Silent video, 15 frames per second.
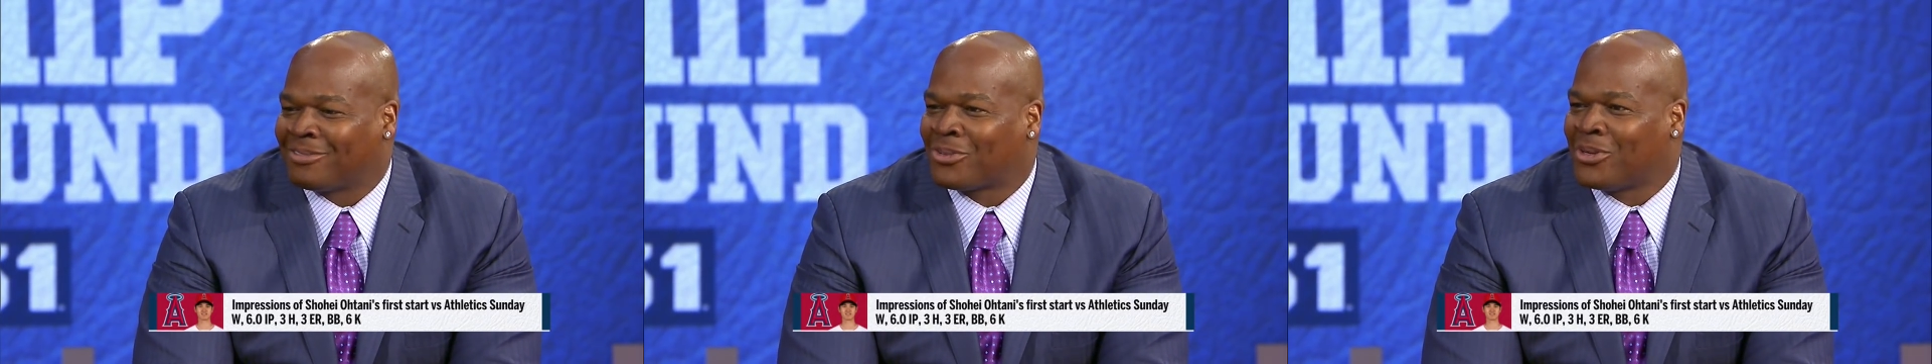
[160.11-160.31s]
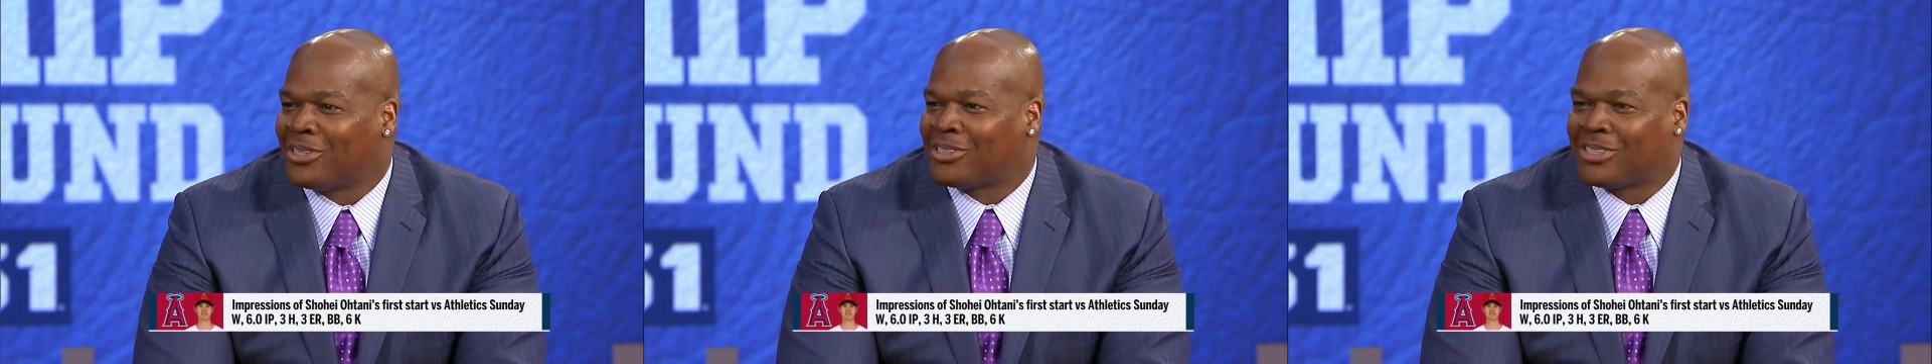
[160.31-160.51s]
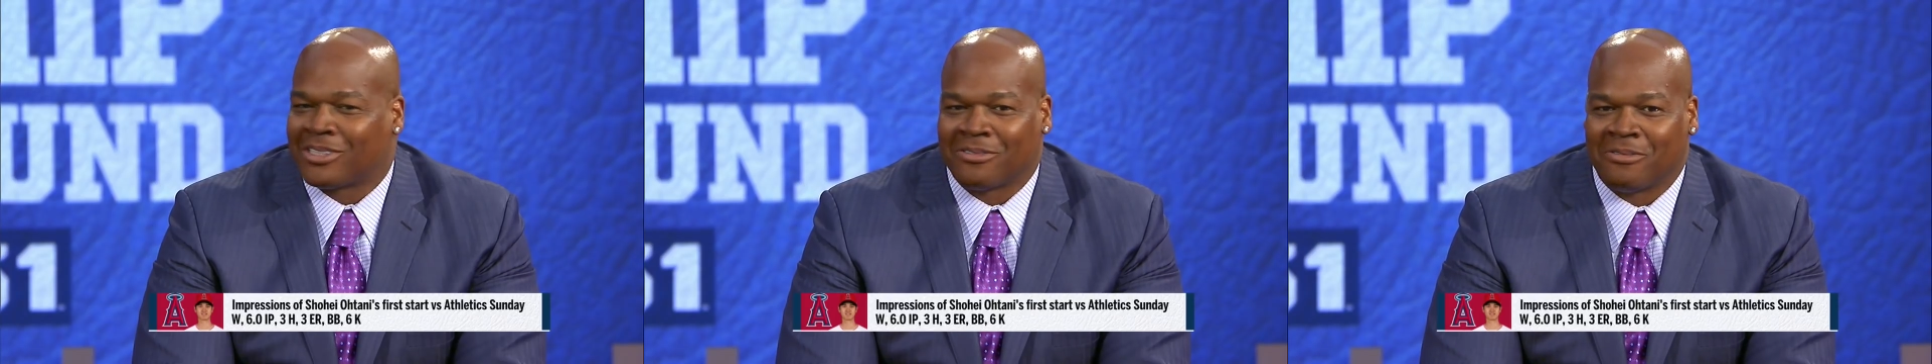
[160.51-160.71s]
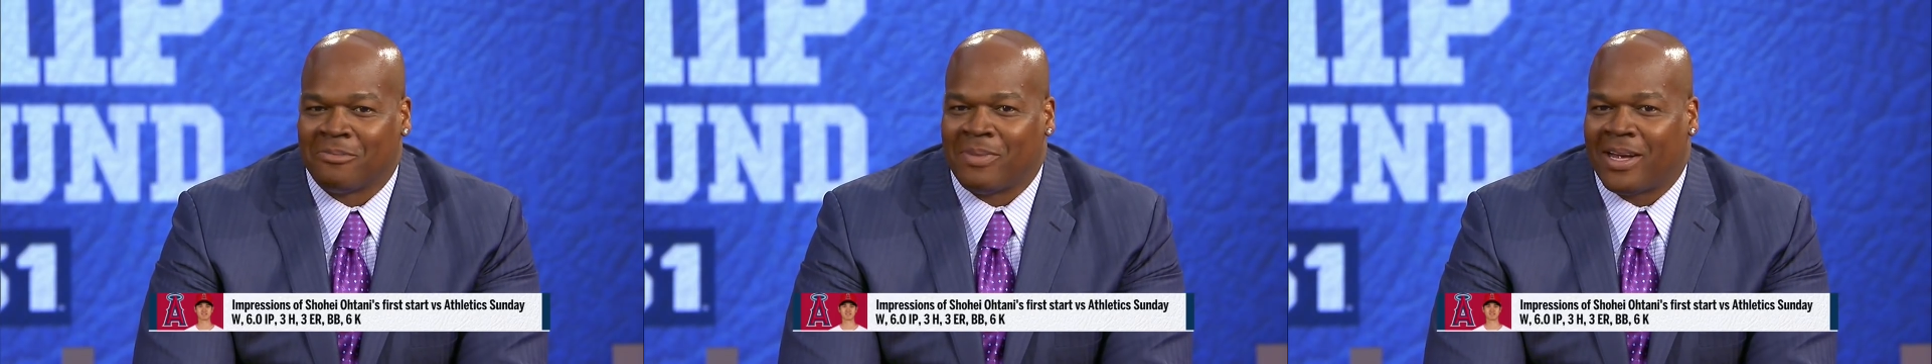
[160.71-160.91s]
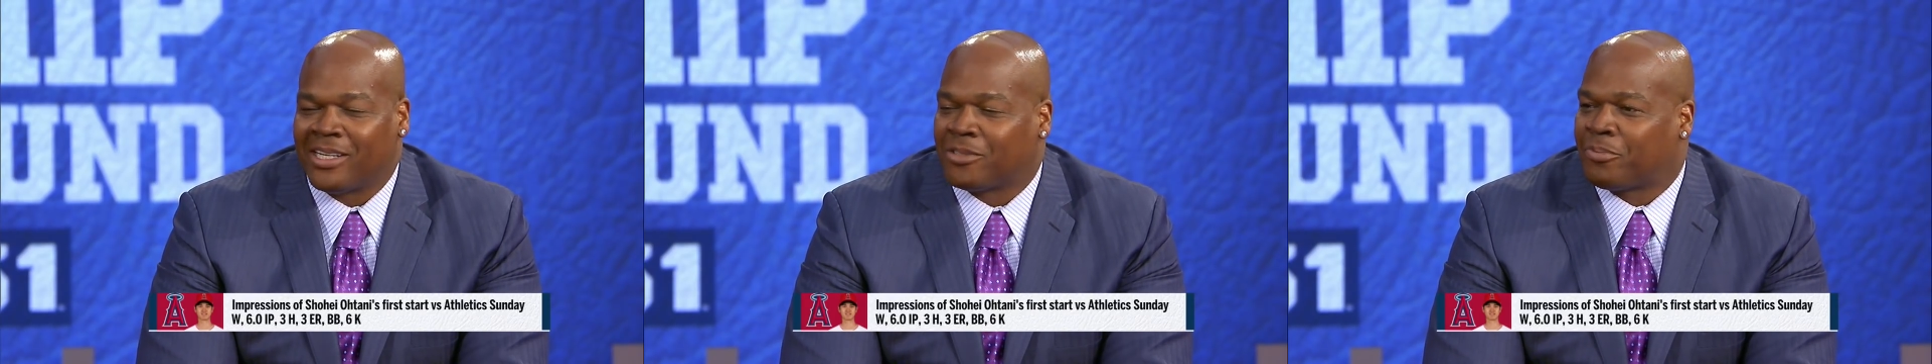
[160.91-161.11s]
criticism
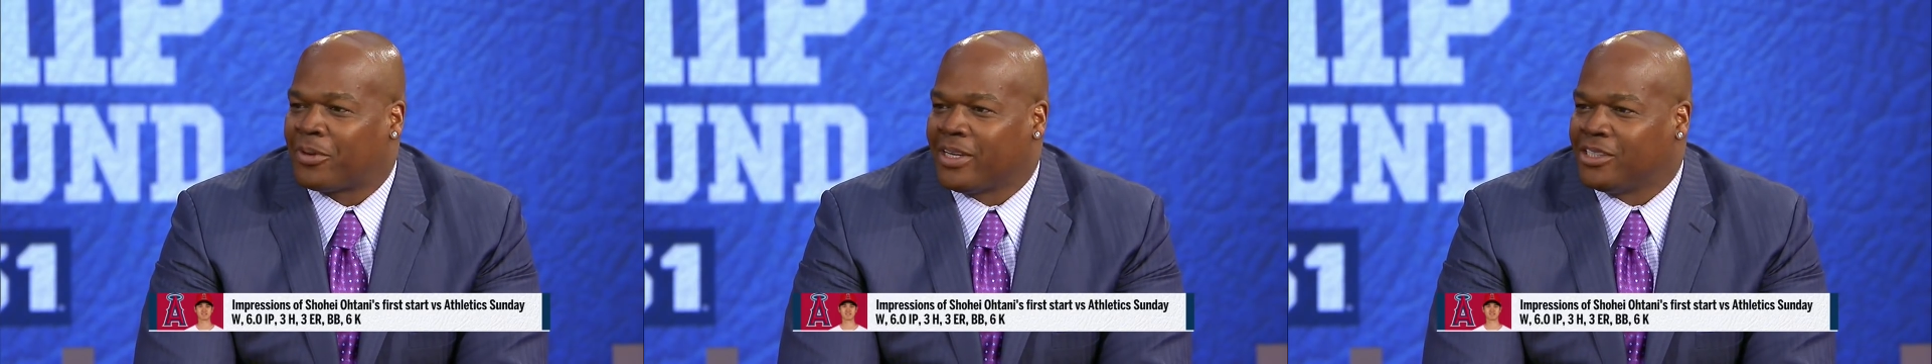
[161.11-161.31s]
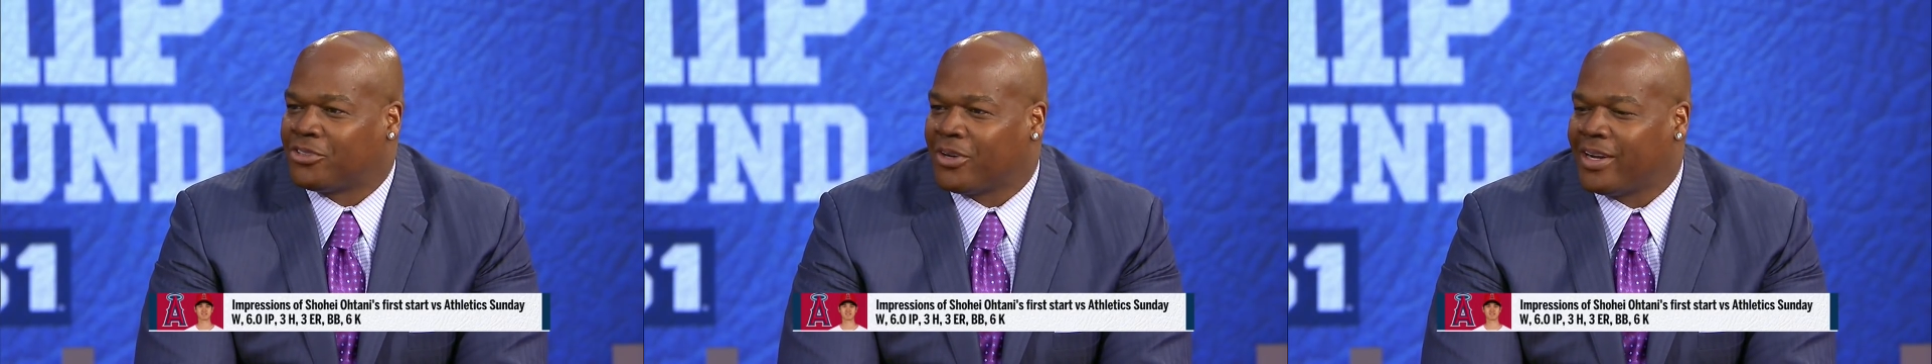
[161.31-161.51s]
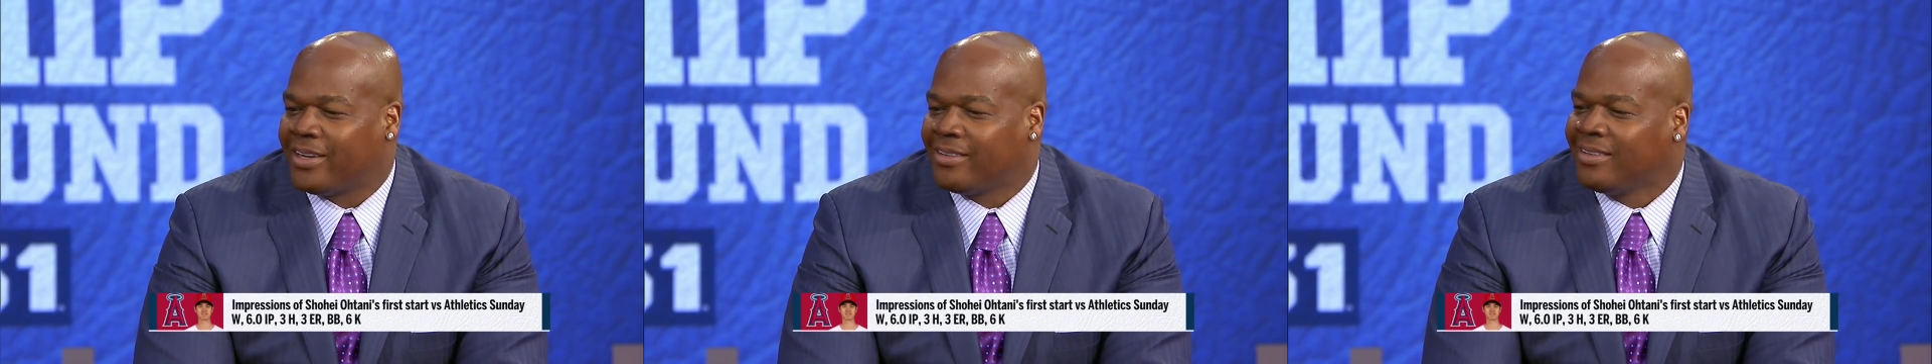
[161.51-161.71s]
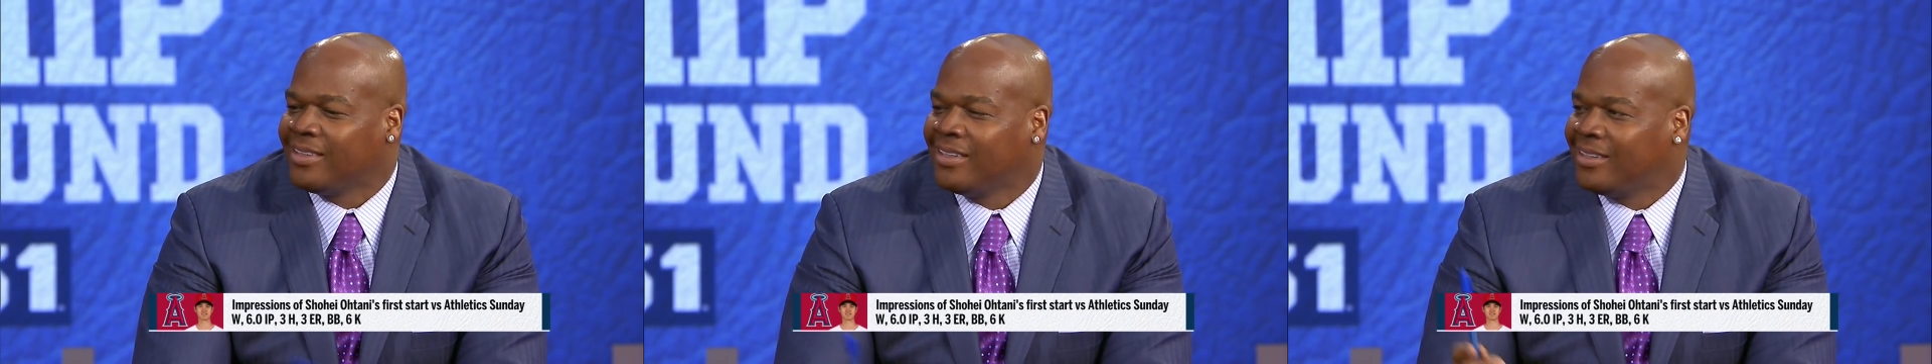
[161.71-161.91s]
about his spring training.